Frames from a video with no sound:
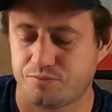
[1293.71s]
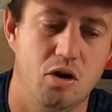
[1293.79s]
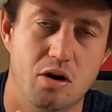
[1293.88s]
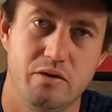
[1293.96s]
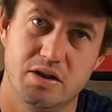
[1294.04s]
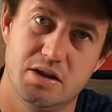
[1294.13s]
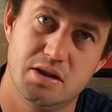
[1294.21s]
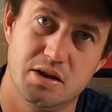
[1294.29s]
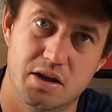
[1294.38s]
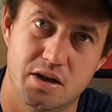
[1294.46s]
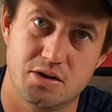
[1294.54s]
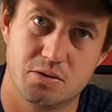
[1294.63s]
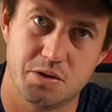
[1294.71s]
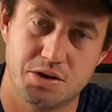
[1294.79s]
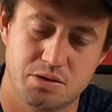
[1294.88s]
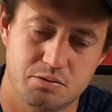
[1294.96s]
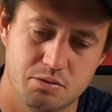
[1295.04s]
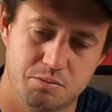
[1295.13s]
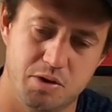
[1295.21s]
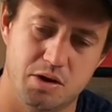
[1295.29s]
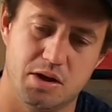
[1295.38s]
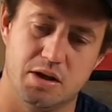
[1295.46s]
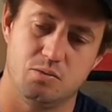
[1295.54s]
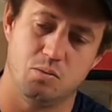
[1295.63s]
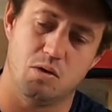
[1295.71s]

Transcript: Obviously the next question would be that